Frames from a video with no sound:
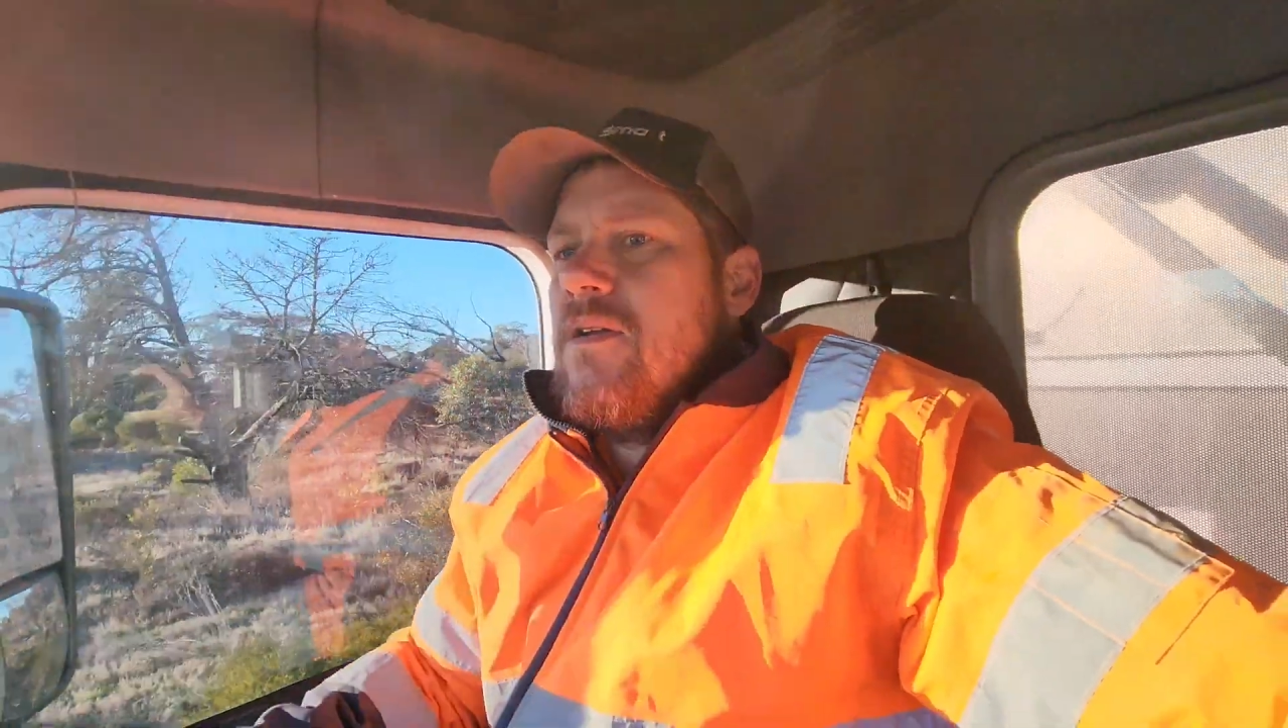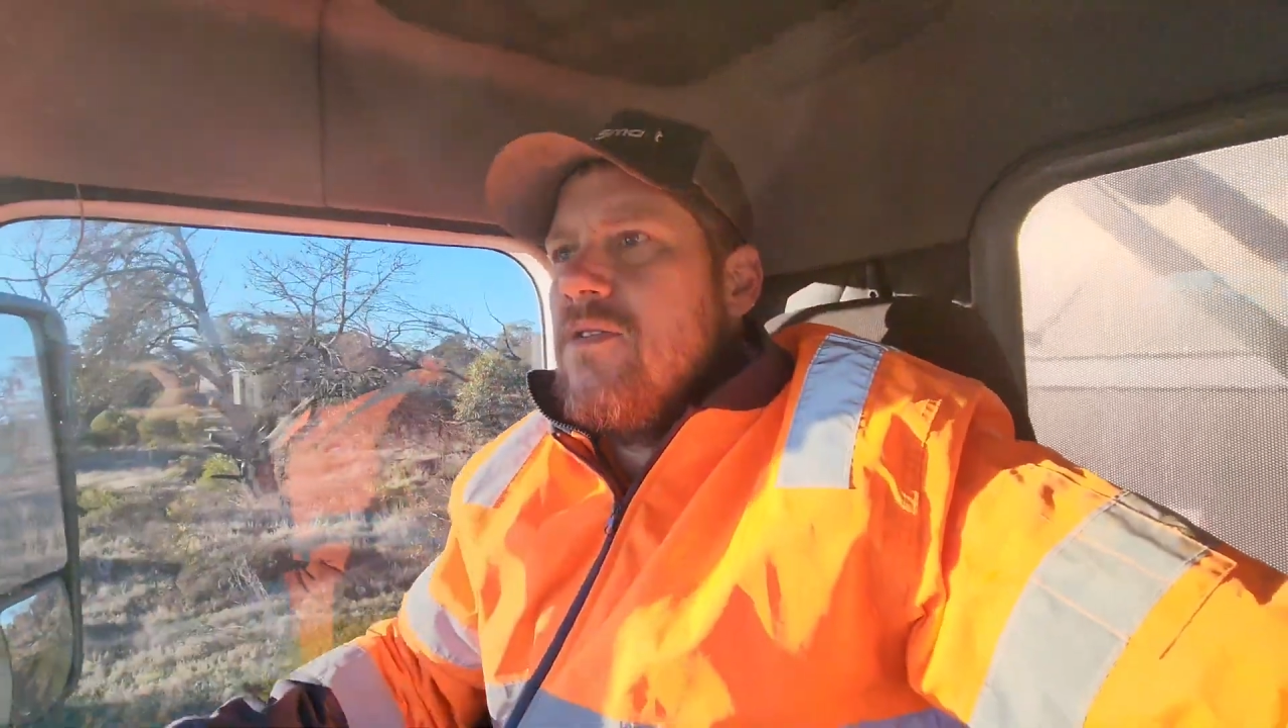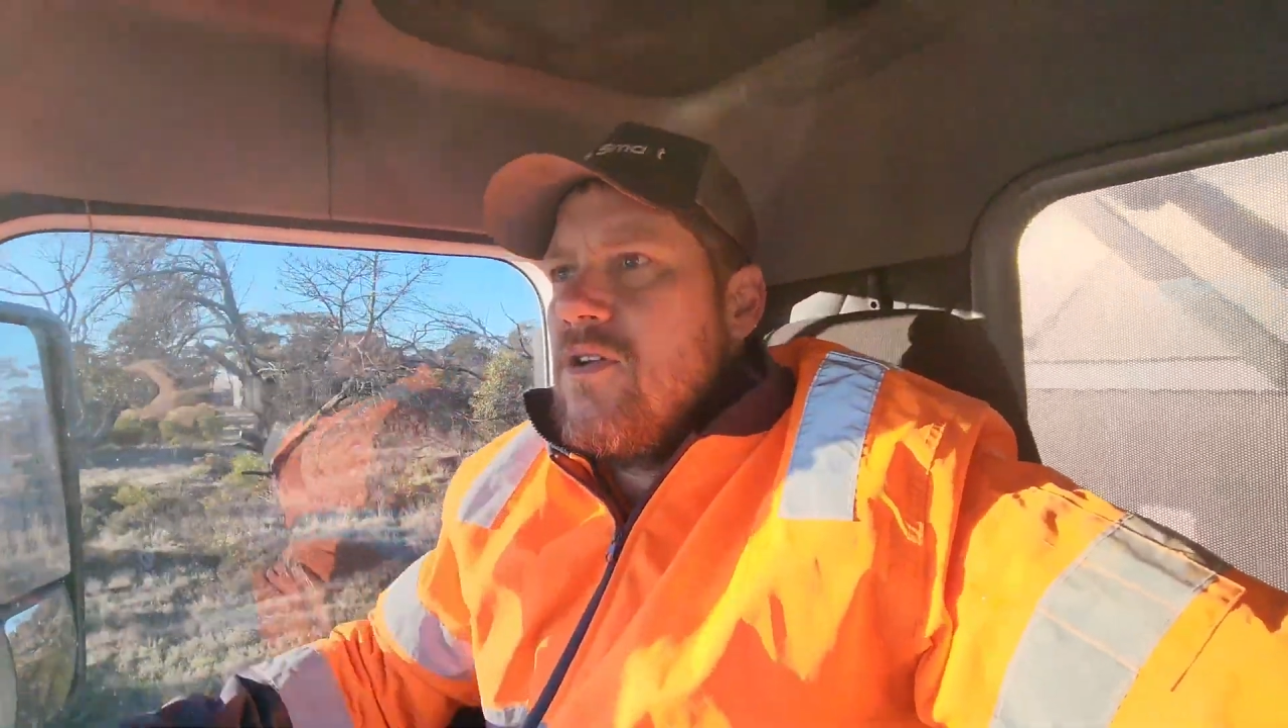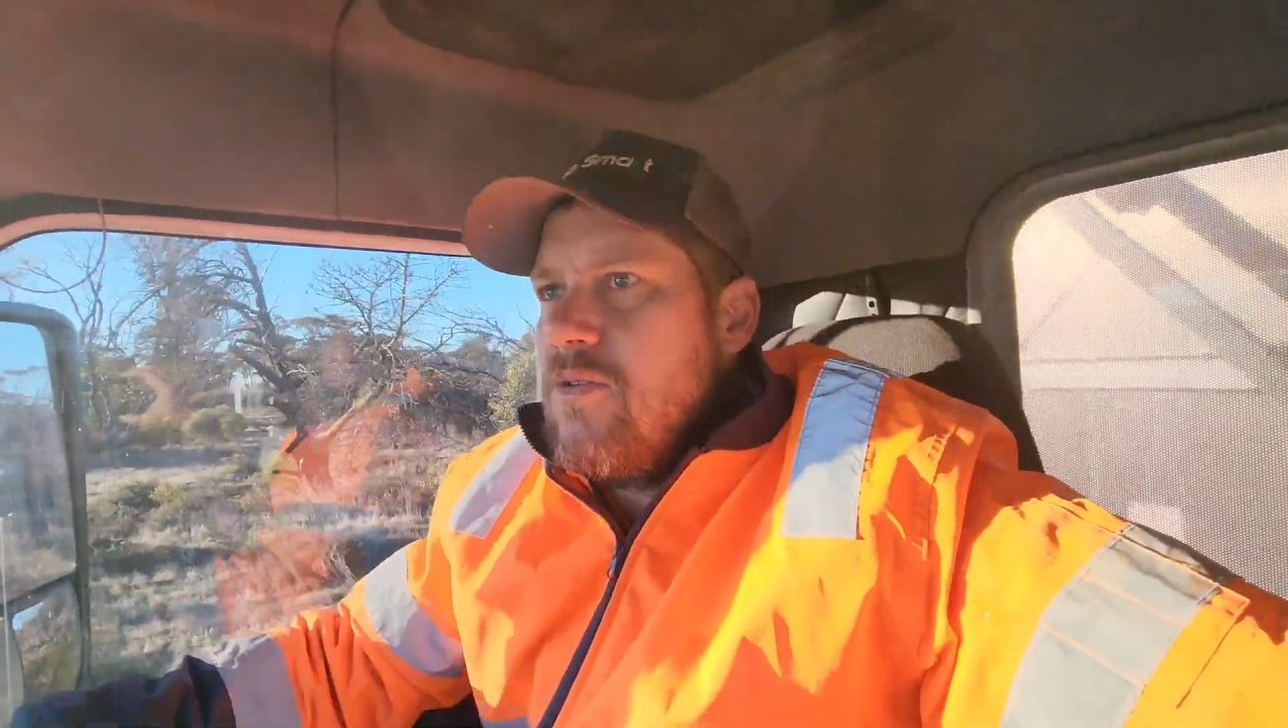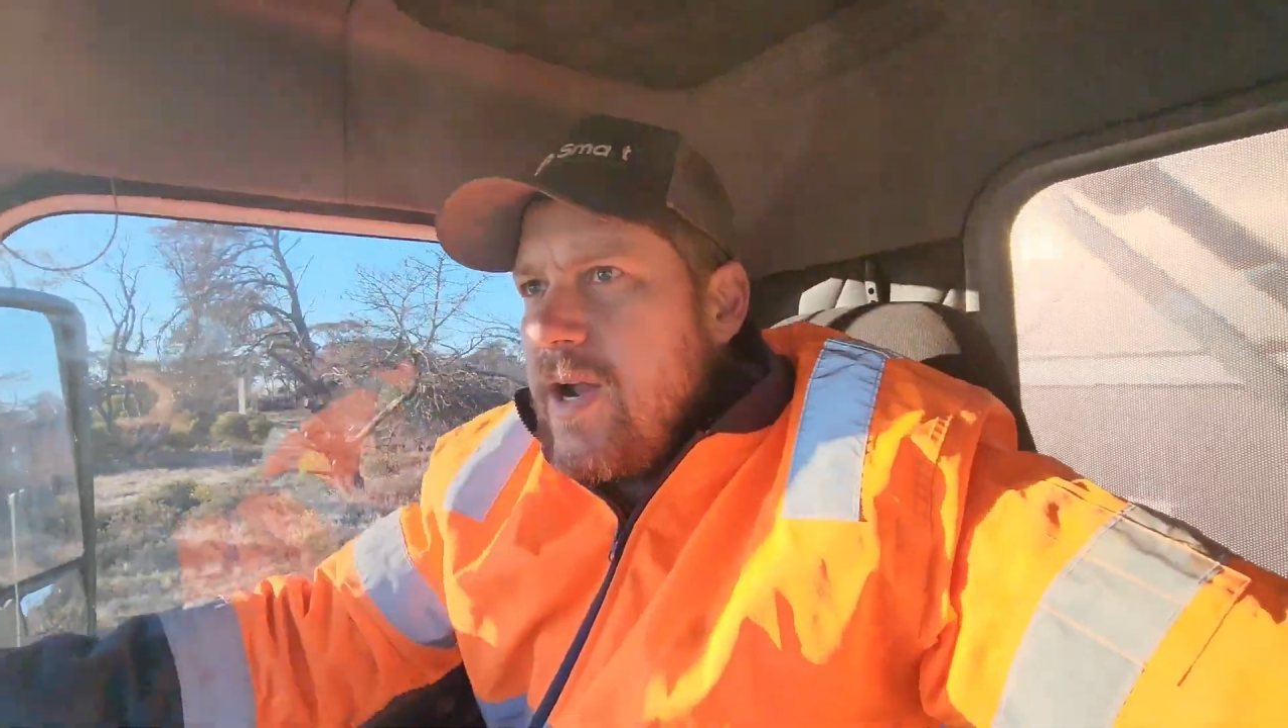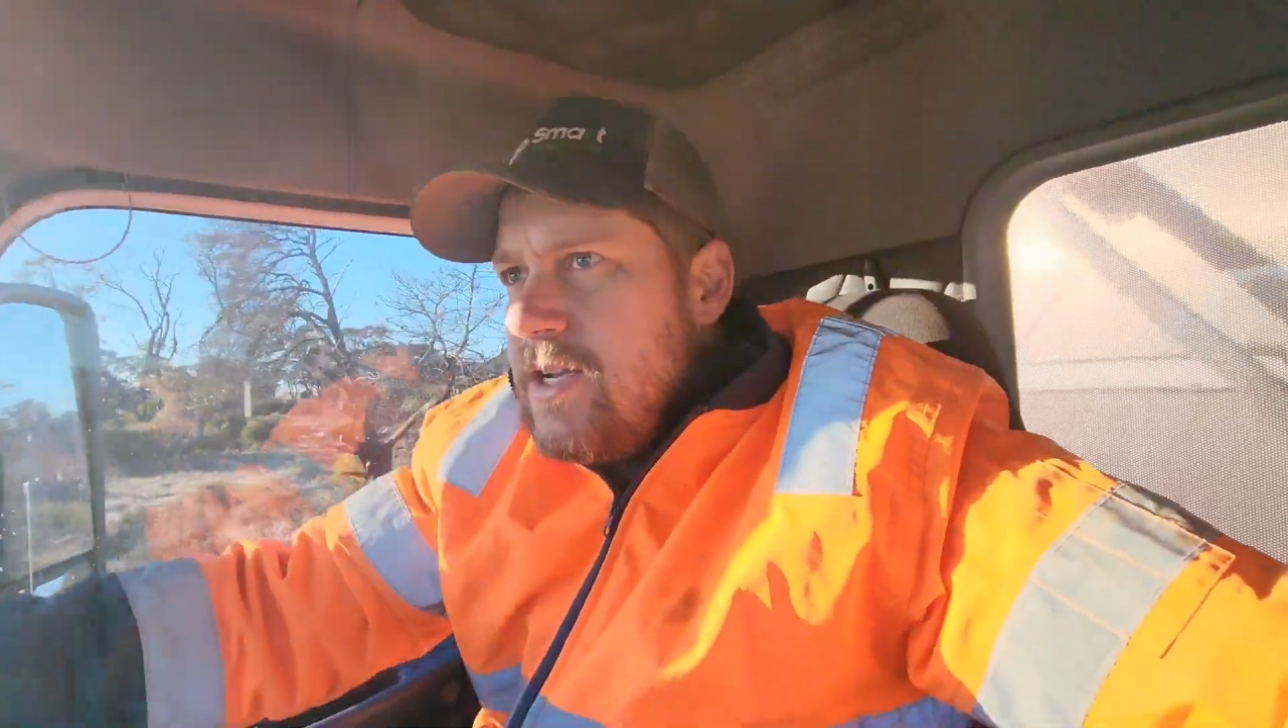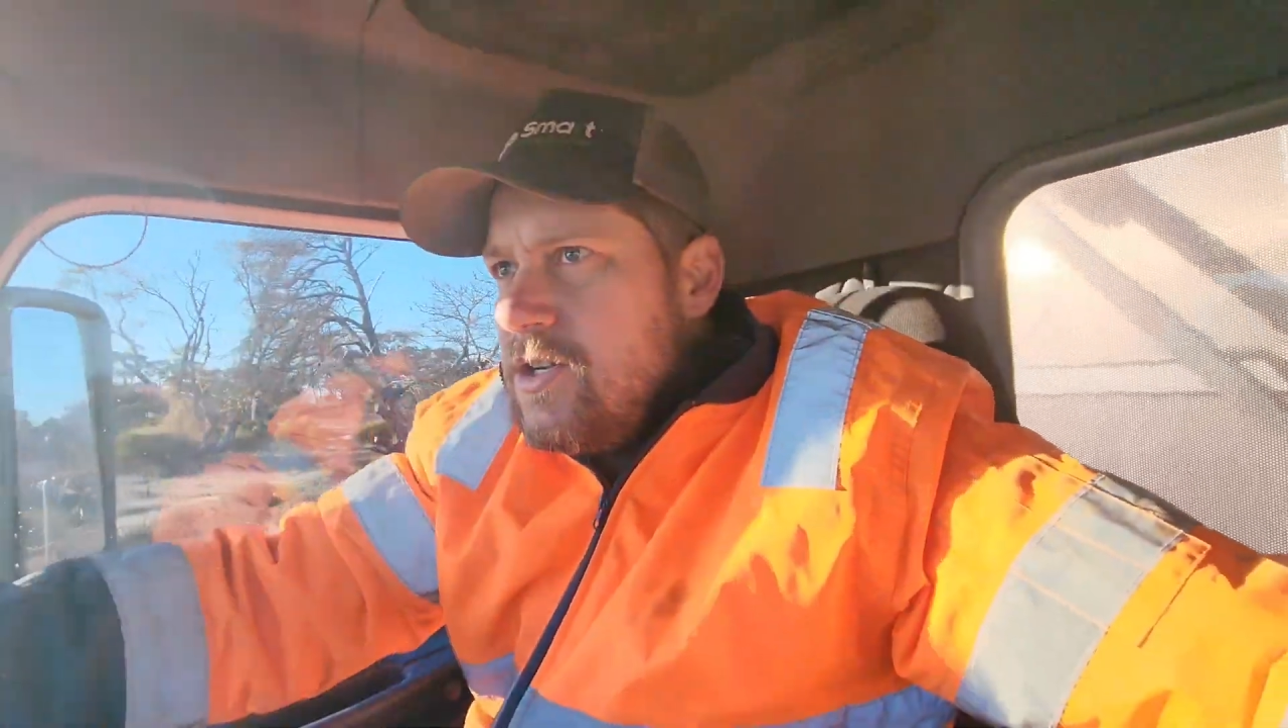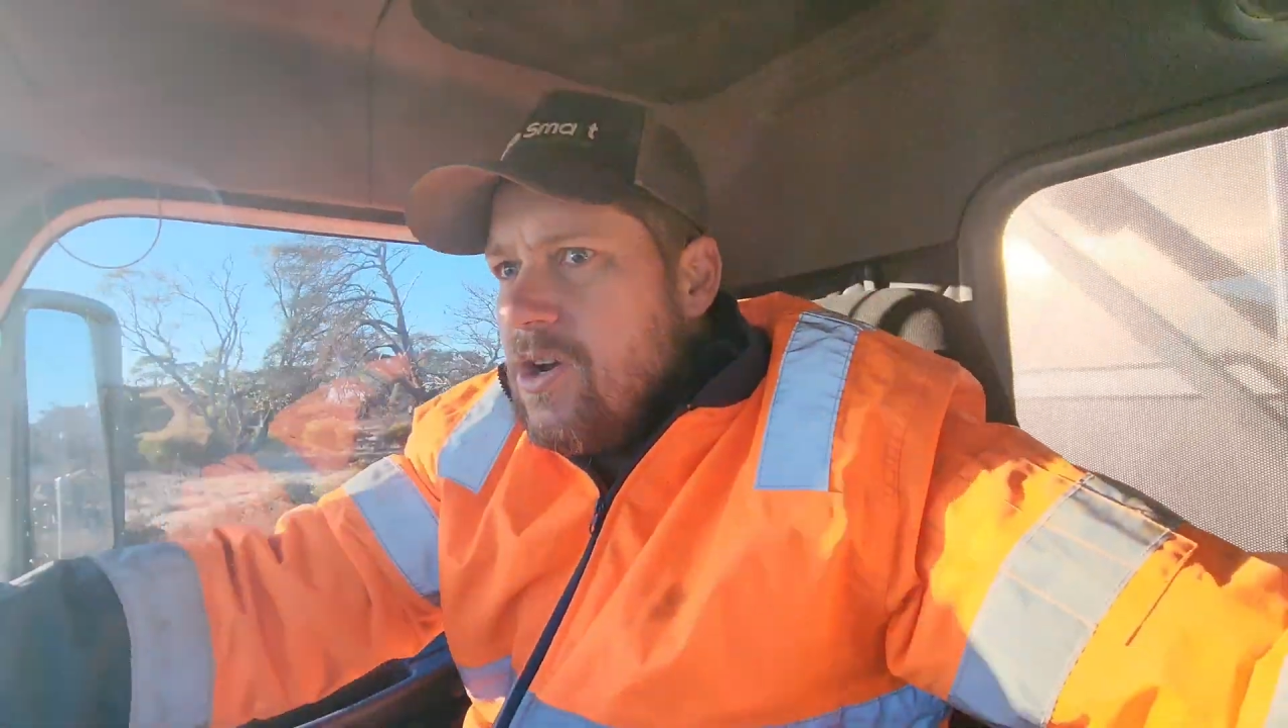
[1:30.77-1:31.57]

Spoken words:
the great